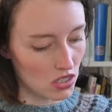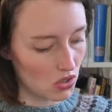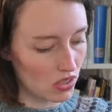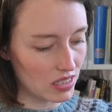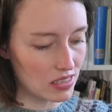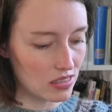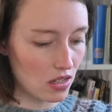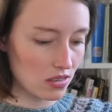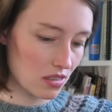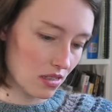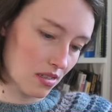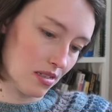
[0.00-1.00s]
So that's not
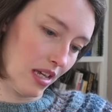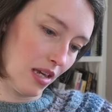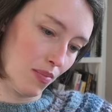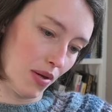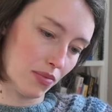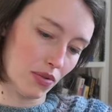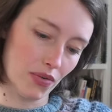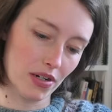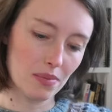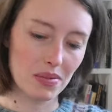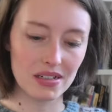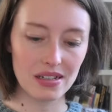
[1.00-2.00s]
the same
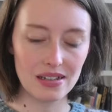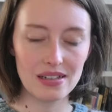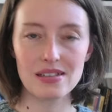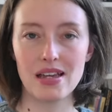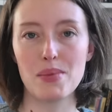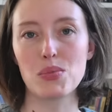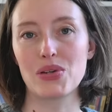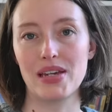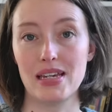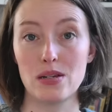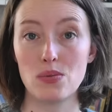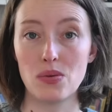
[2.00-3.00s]
everywhere, but it, I'm
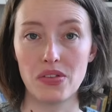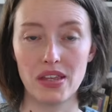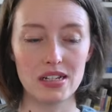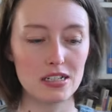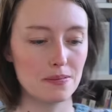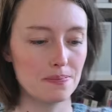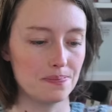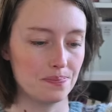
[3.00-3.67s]
okay with that.